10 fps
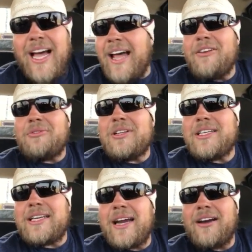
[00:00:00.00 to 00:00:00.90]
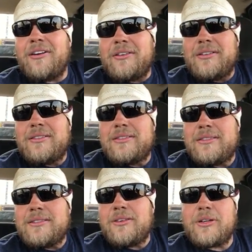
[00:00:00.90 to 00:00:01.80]
I don't really care.
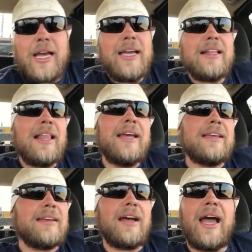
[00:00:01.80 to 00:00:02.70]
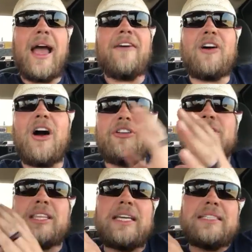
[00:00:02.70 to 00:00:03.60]
Okay? Like, I have
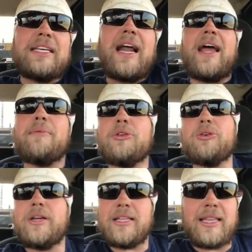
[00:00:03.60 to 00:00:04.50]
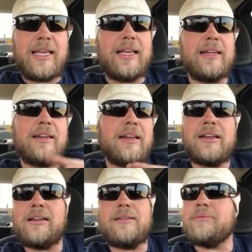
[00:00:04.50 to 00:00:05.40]
other things that I am doing that
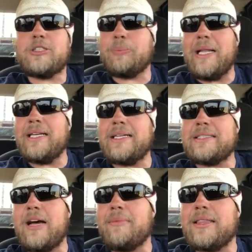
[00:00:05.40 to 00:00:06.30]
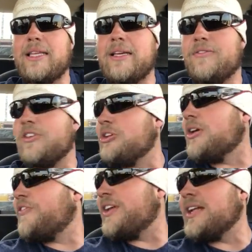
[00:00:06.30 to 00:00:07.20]
spelling is not my thing.
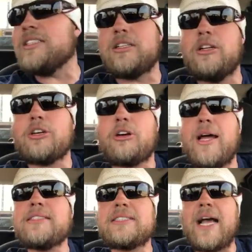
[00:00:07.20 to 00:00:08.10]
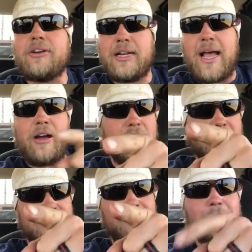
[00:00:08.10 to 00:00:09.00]
If it doesn't look right, sound it out,
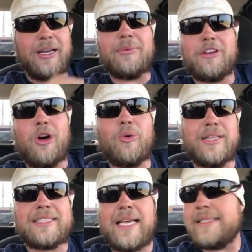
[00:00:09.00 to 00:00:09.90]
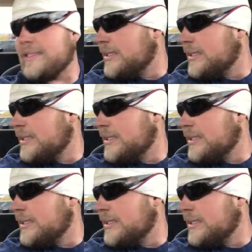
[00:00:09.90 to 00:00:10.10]
because you'll be able to know what it says.